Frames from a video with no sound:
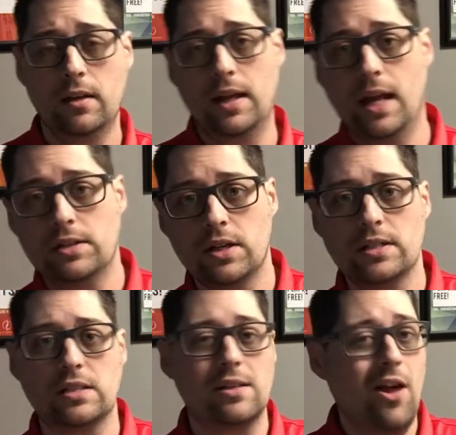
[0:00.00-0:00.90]
The answer
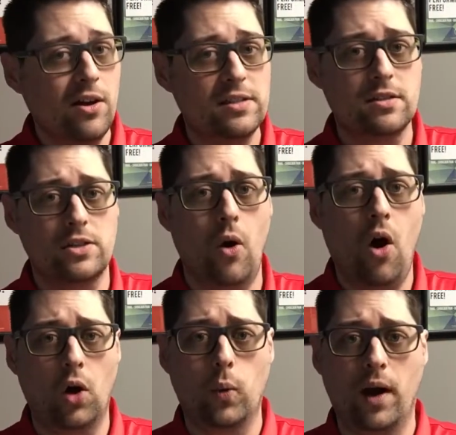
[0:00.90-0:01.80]
is, as long as there's no
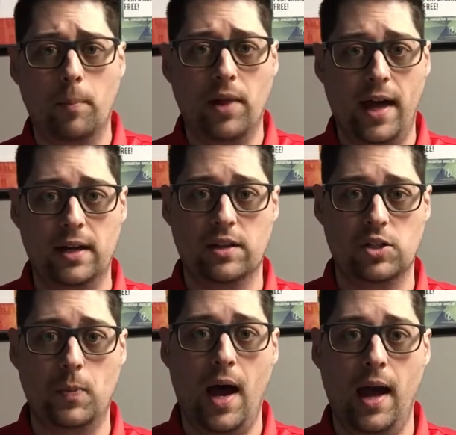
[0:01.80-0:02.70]
hardware implanted in the
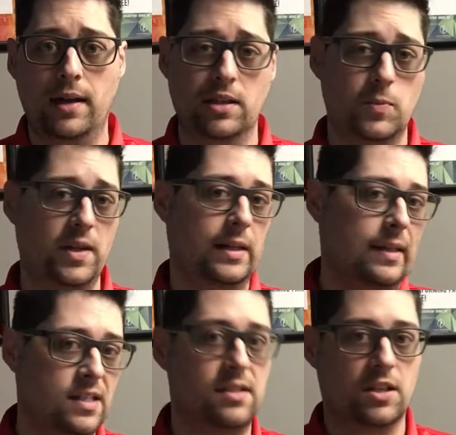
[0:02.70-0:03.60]
spine and it's been at
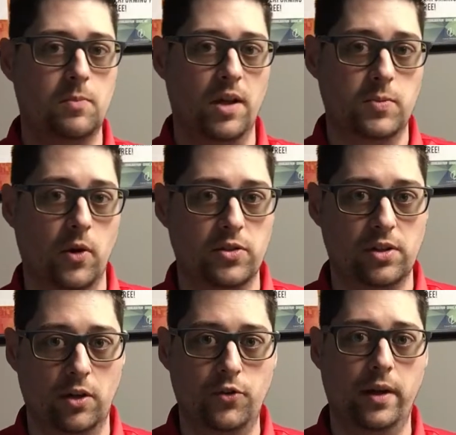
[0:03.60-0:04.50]
least 6 months
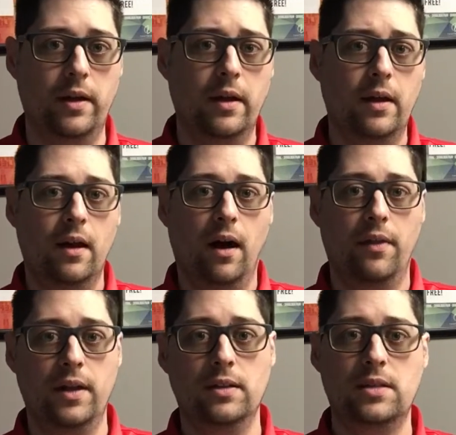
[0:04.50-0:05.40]
post-surgery,
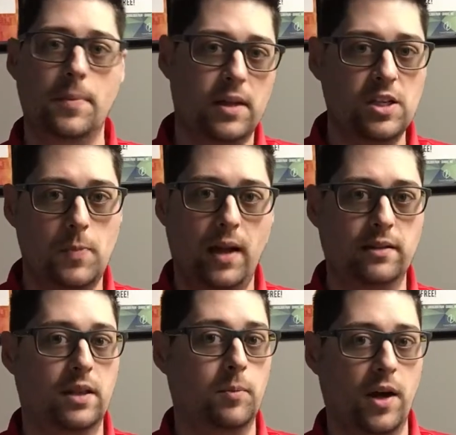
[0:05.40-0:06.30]
then typically spinal
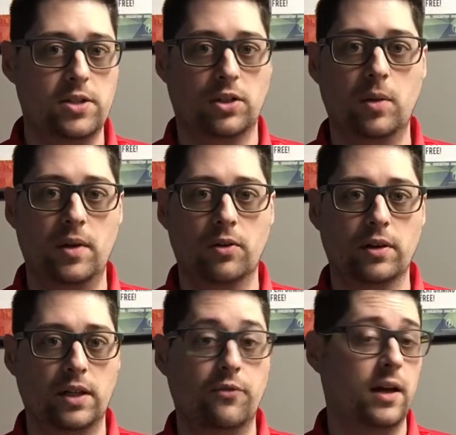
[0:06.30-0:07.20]
decompression could be a
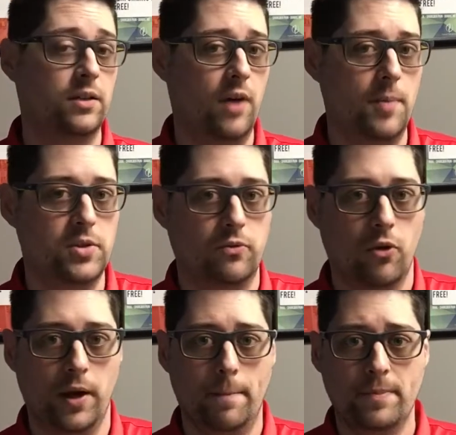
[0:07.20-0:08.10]
really effective option
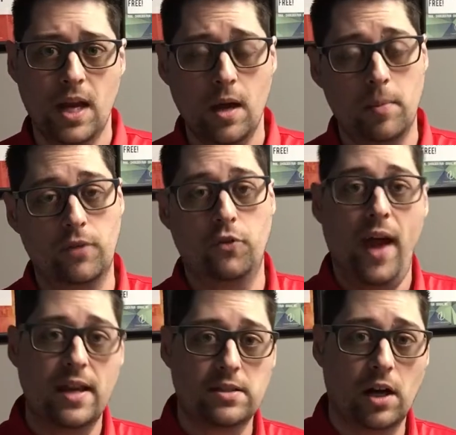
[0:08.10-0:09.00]
for you. But if you've
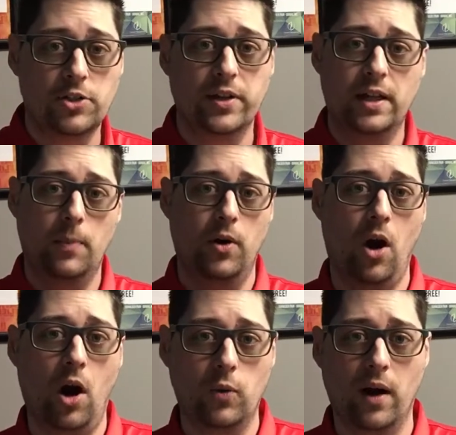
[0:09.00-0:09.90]
had surgery and they put
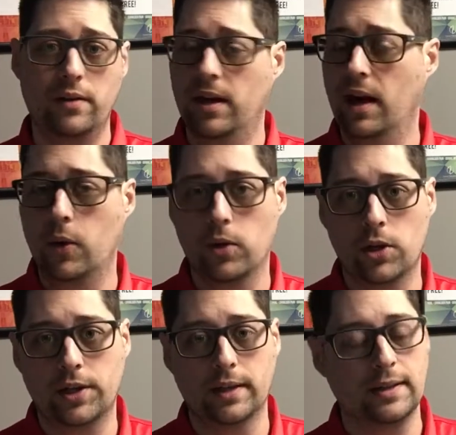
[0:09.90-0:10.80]
hardware in the area we're
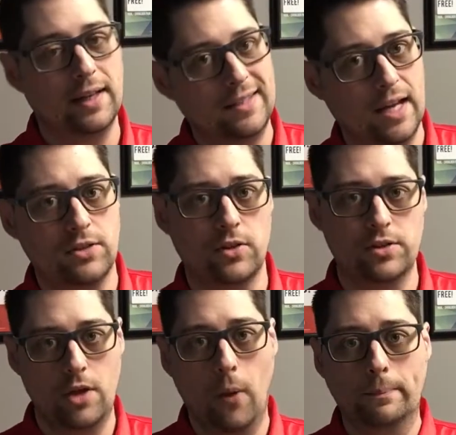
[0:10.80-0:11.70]
looking, then the answer
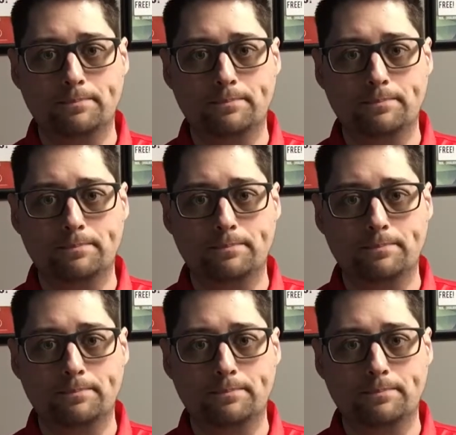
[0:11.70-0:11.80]
is no.